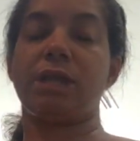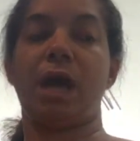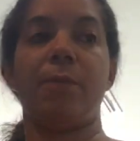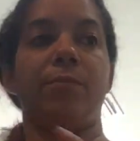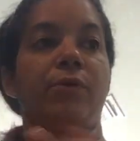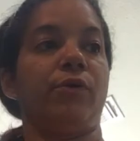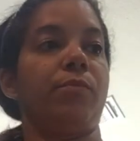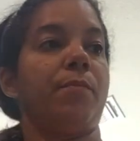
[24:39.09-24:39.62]
I
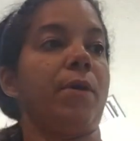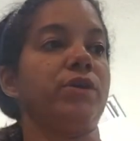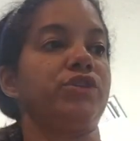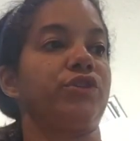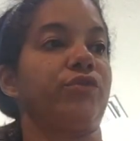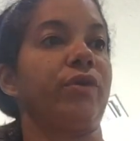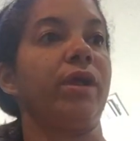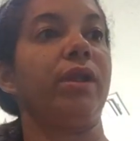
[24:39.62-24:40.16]
put
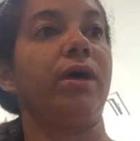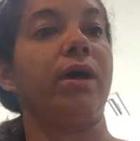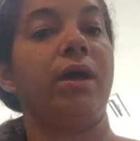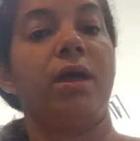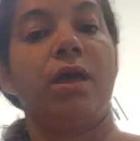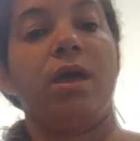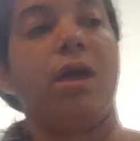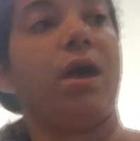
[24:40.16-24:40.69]
mozzarella,
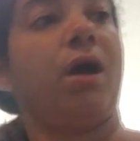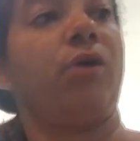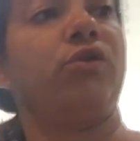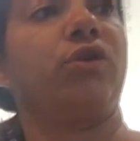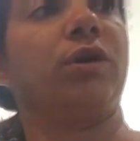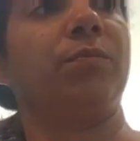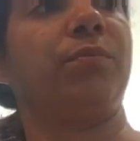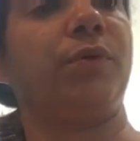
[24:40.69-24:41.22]
or you
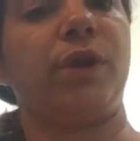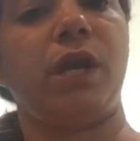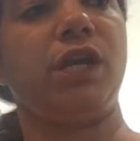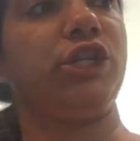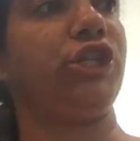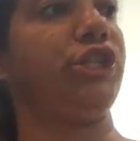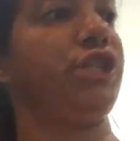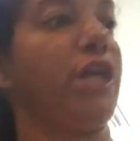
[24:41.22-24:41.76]
can put any cheese